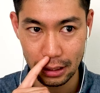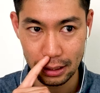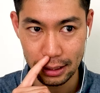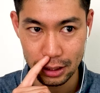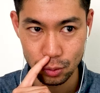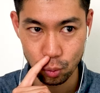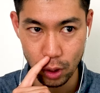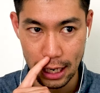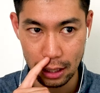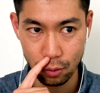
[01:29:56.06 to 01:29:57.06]
Is
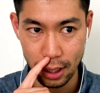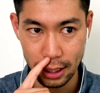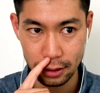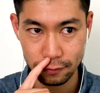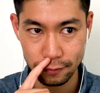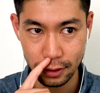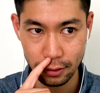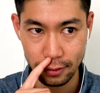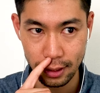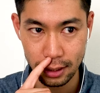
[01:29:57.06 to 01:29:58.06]
how I
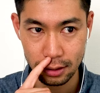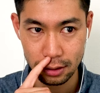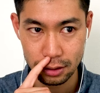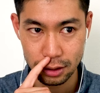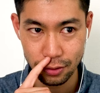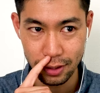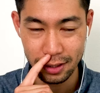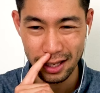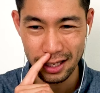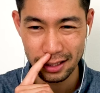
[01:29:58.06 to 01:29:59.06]
feel. And then so
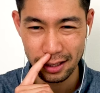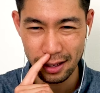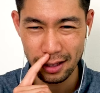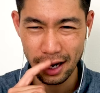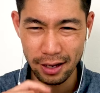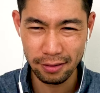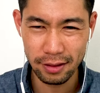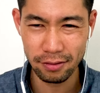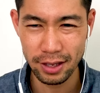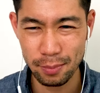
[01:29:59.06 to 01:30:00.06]
then they can. I
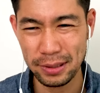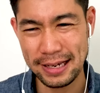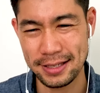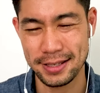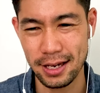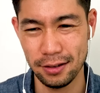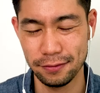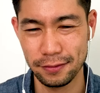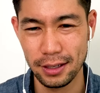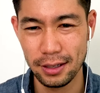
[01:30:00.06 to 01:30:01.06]
think they're playing
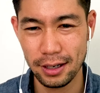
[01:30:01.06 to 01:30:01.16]
safe.